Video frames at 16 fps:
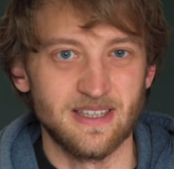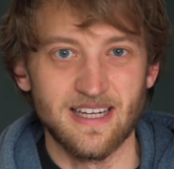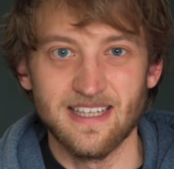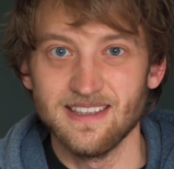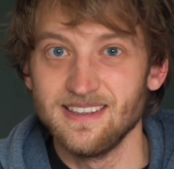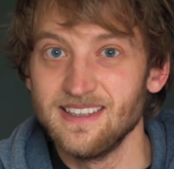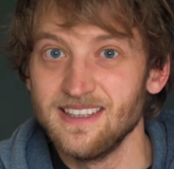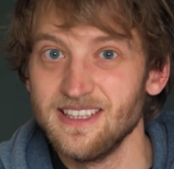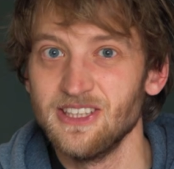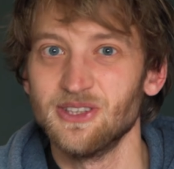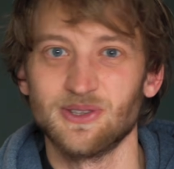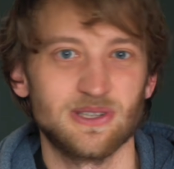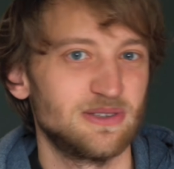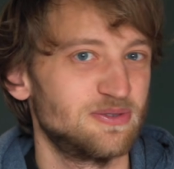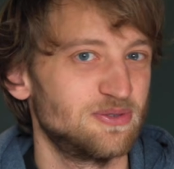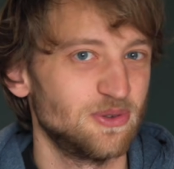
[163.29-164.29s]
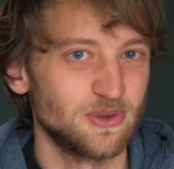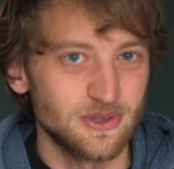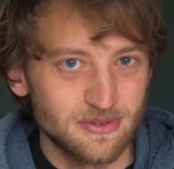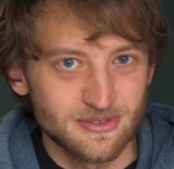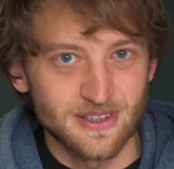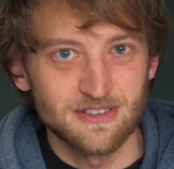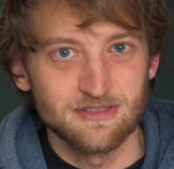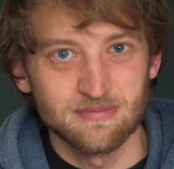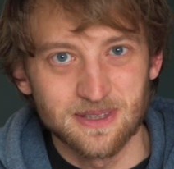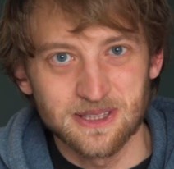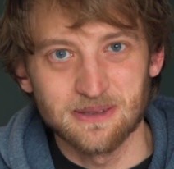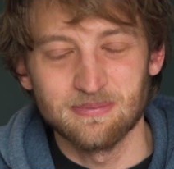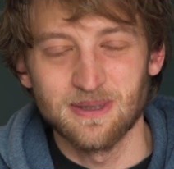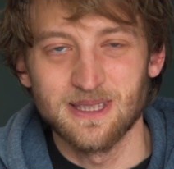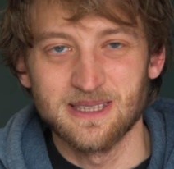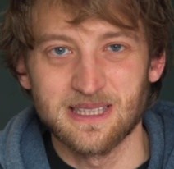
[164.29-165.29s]
18 or a 45
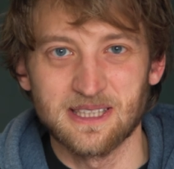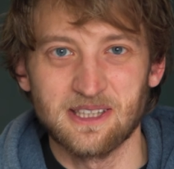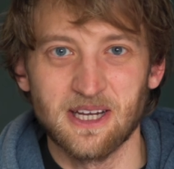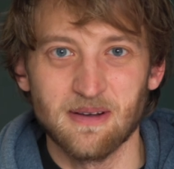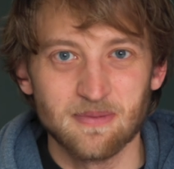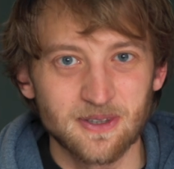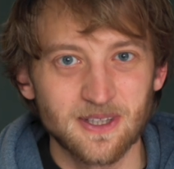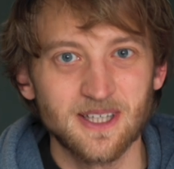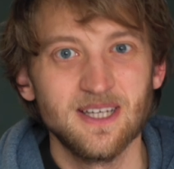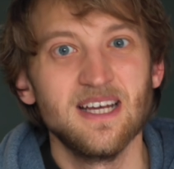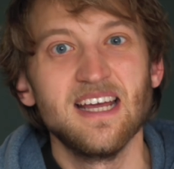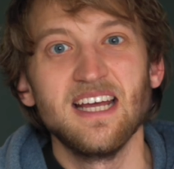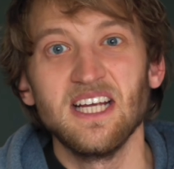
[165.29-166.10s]
megapixel camera.